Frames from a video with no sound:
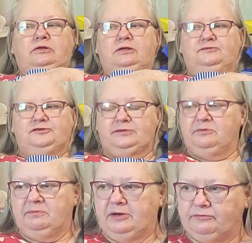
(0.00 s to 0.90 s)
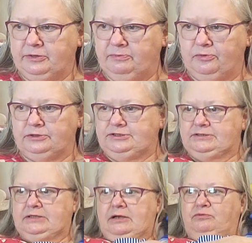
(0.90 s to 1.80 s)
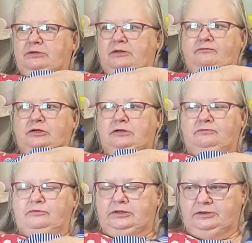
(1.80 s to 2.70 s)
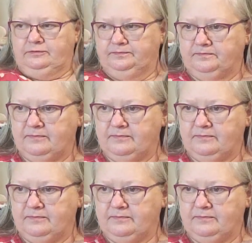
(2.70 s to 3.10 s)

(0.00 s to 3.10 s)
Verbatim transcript: rid of. Some of my reborns that I will never get rid of.